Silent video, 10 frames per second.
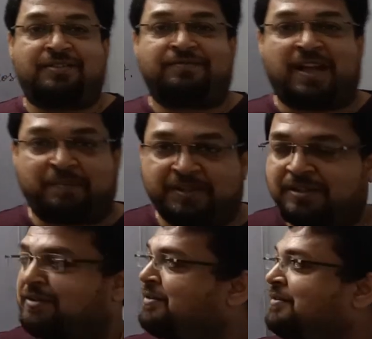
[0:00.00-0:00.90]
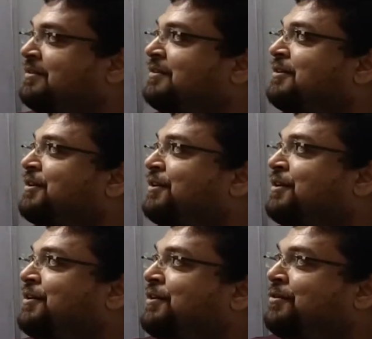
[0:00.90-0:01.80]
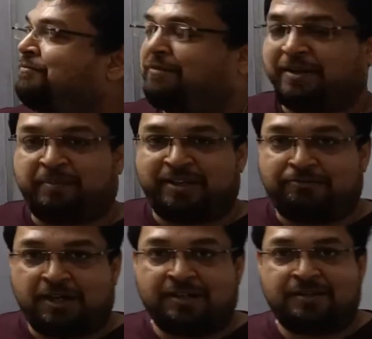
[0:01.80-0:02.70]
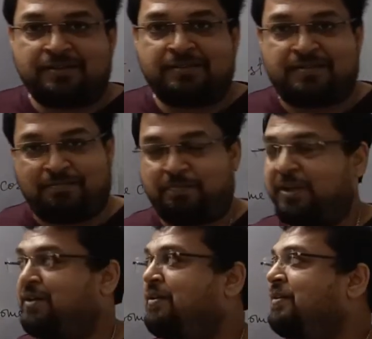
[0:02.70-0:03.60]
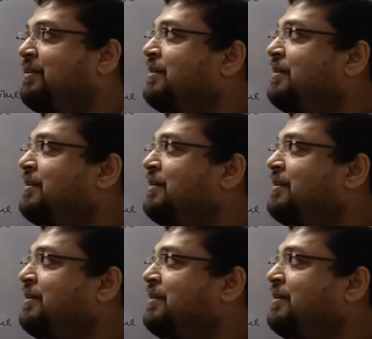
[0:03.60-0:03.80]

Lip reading: of capital? One by one, simple.